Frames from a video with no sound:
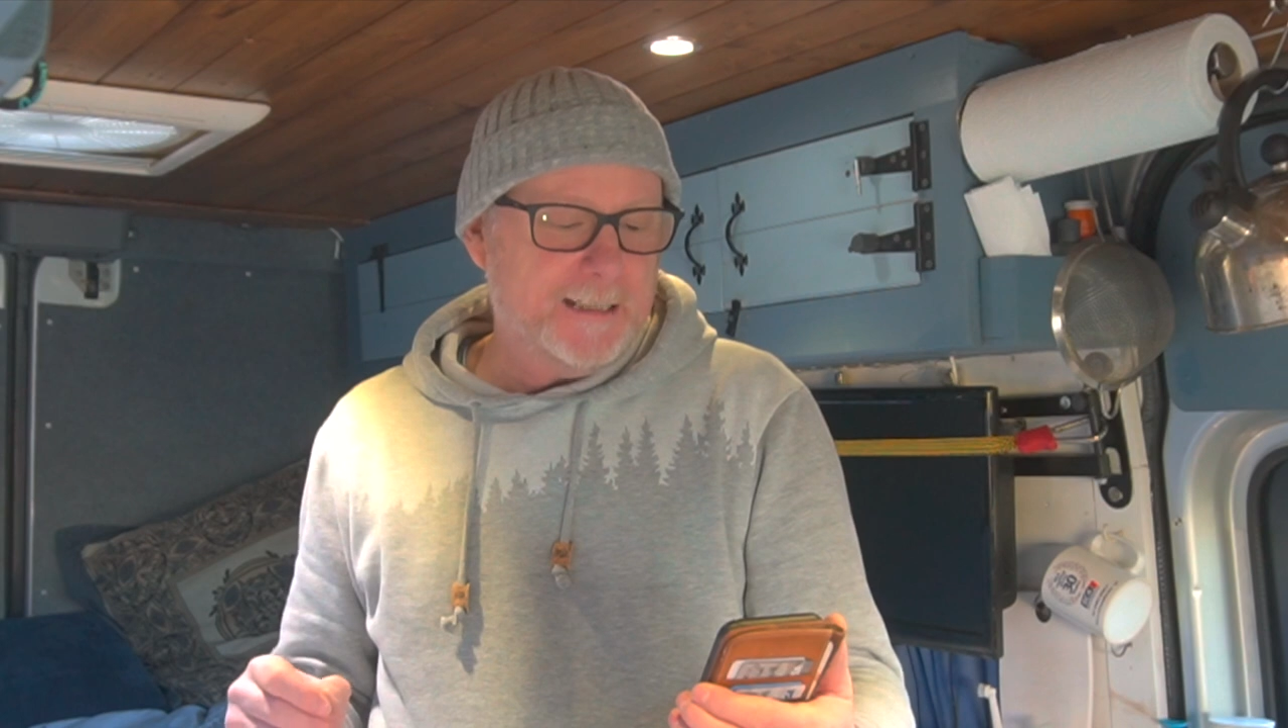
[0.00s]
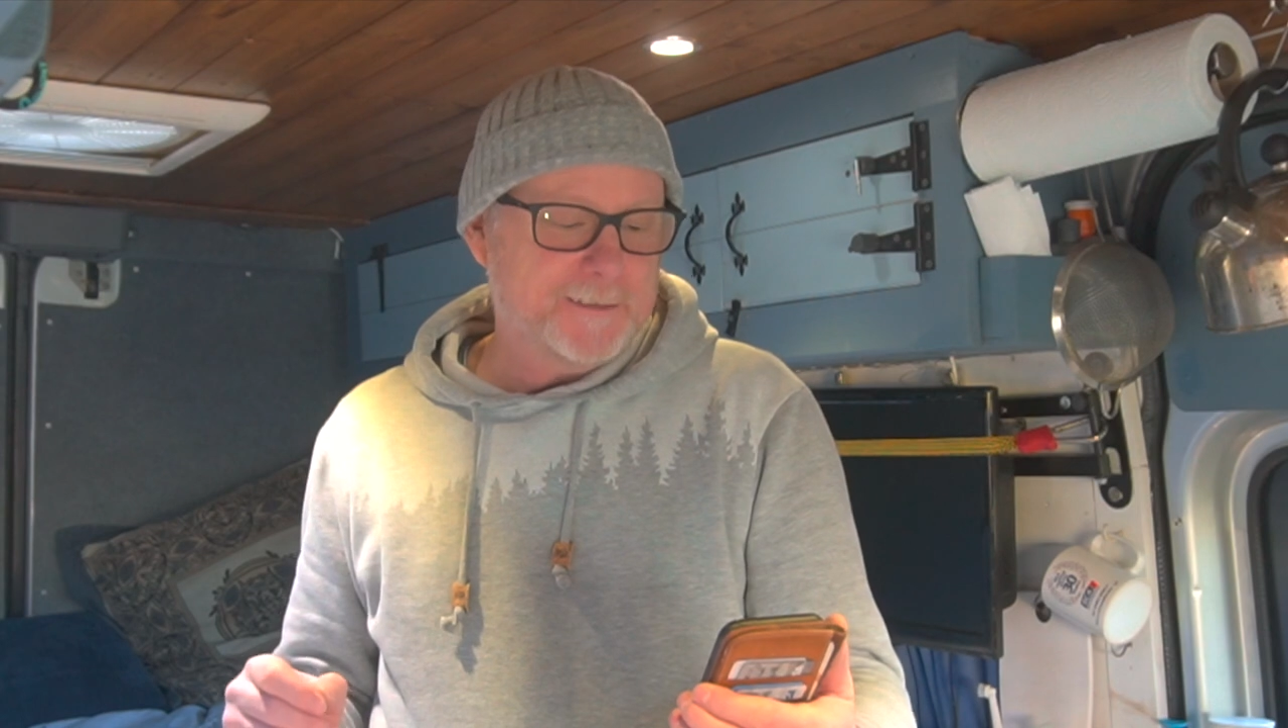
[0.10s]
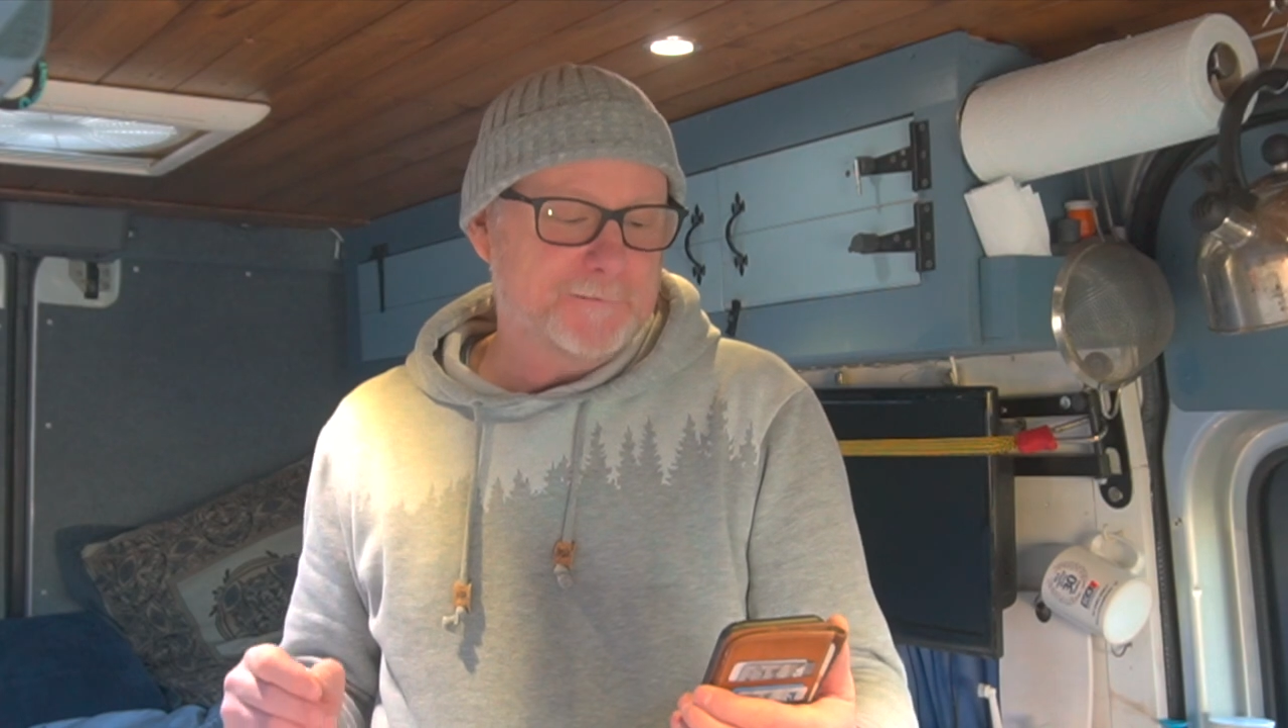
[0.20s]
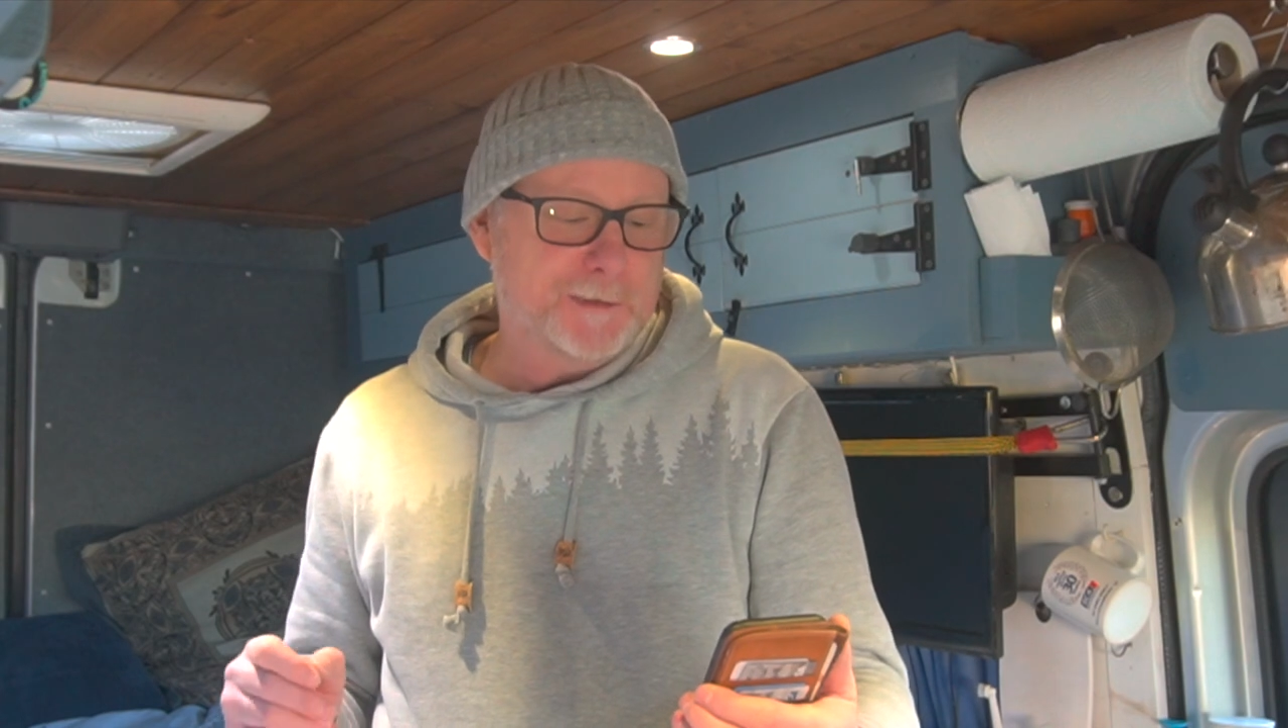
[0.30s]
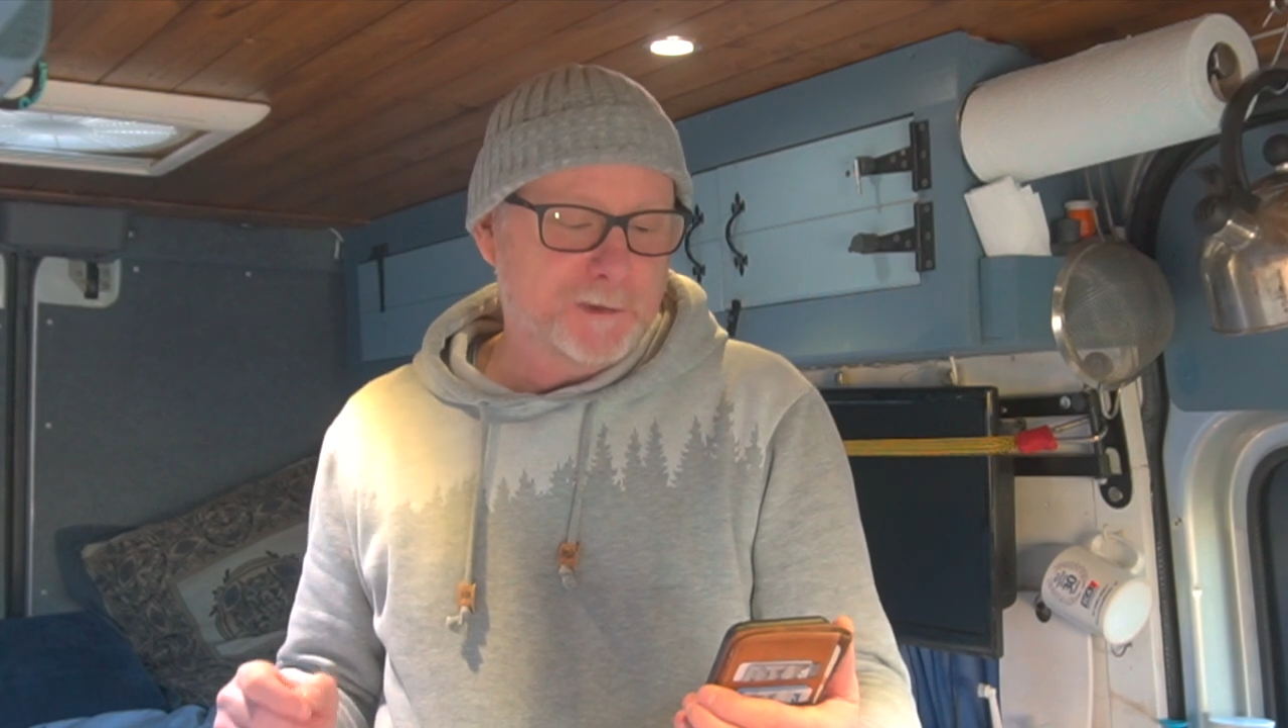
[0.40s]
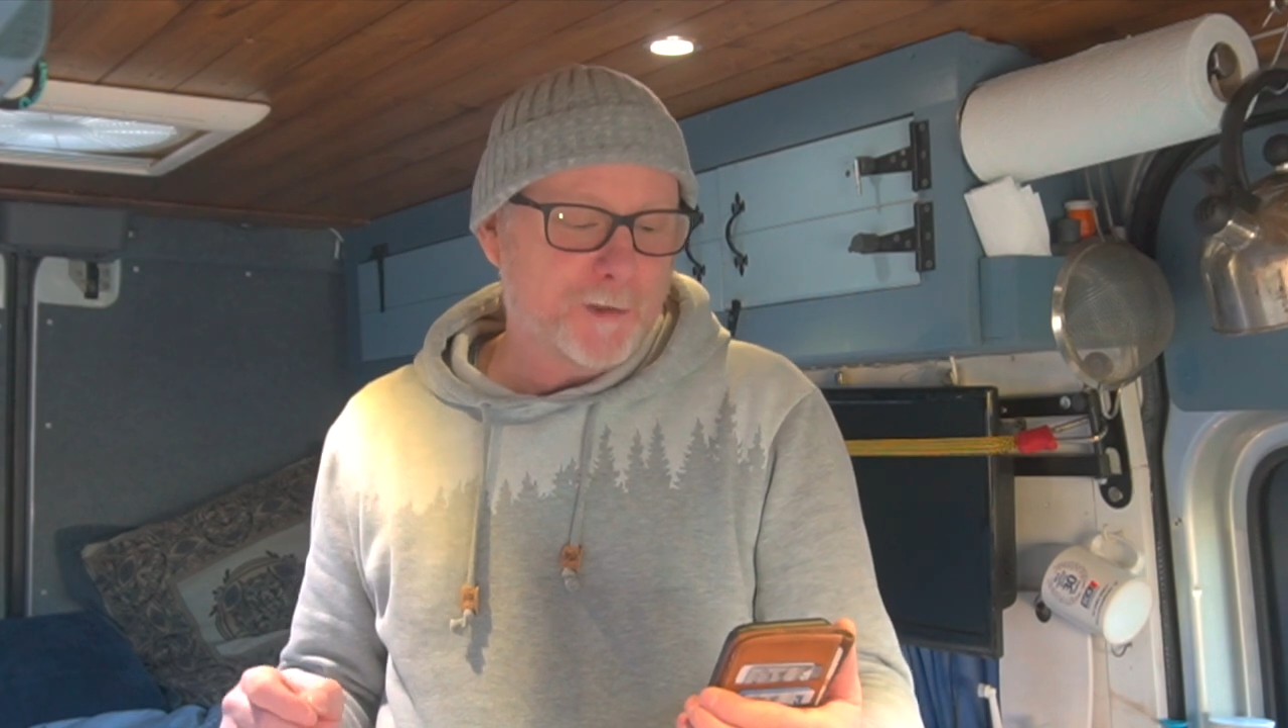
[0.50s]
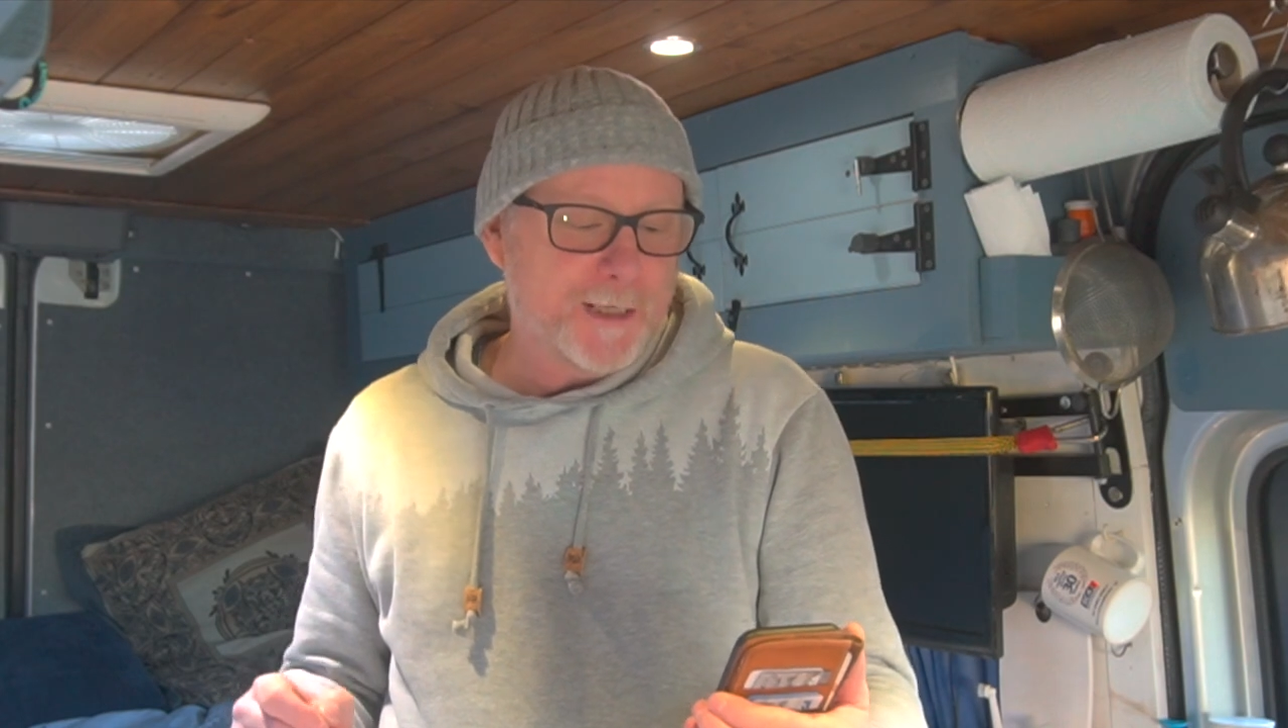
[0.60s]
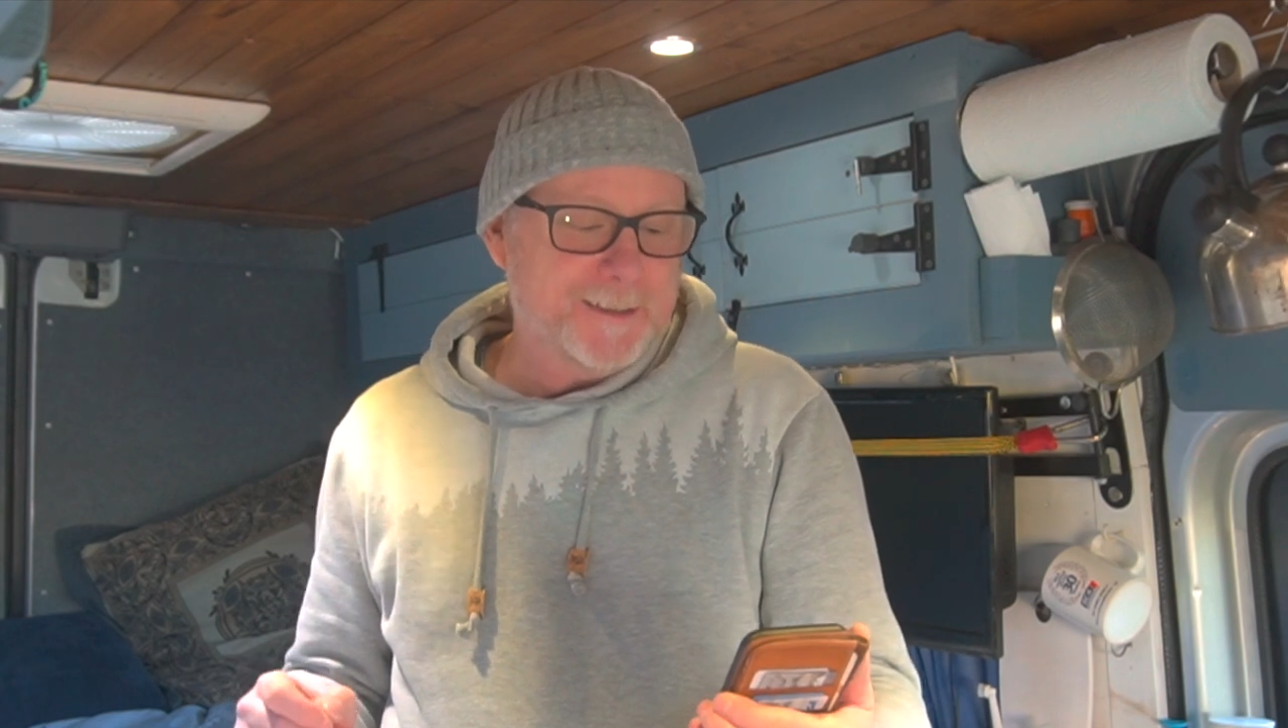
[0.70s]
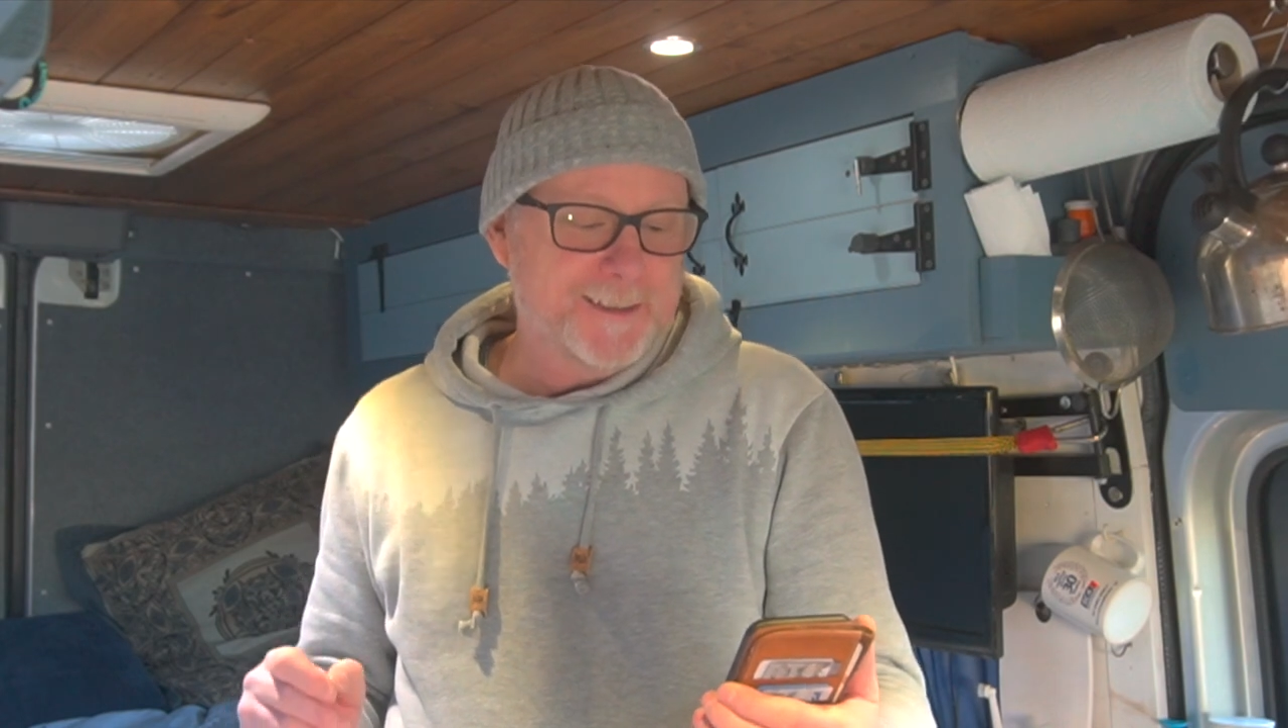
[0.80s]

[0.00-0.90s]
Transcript: as a retired